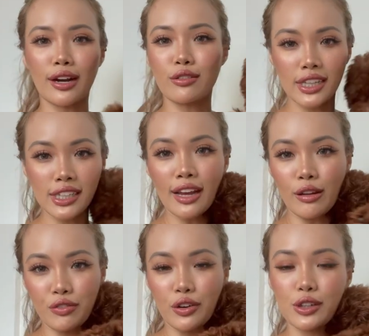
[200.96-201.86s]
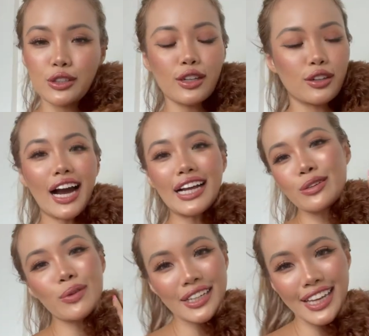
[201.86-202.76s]
I really like fawn. Okay, I
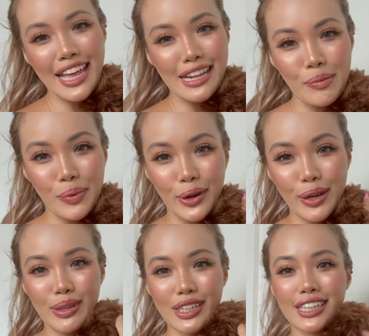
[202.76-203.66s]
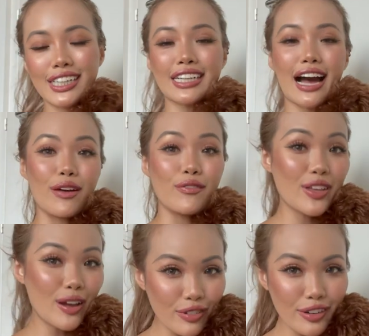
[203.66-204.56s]
didn't want to get another boy because I've
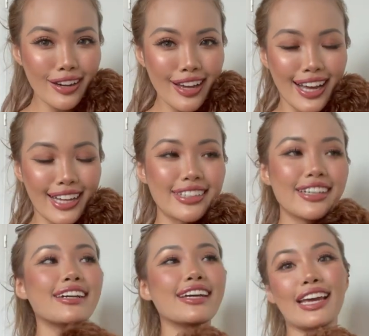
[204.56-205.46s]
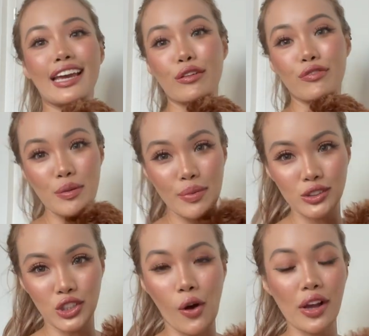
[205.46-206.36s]
never had a female
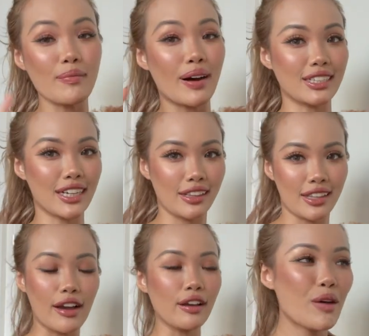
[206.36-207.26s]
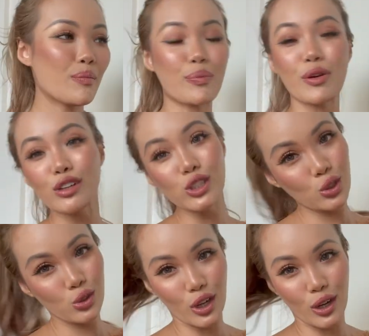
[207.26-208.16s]
dog in my entire life. My previous
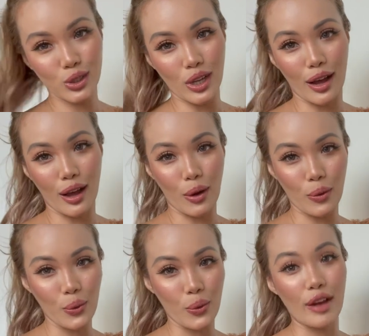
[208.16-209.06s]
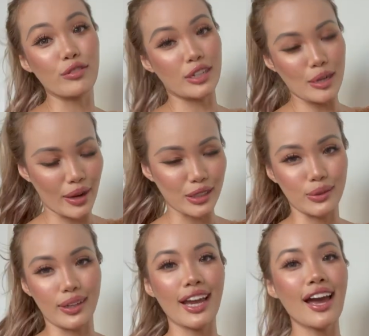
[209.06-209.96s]
two dogs uh, who have already passed
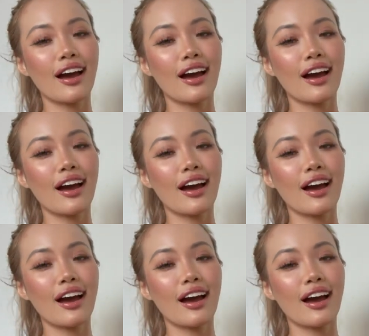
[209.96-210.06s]
away,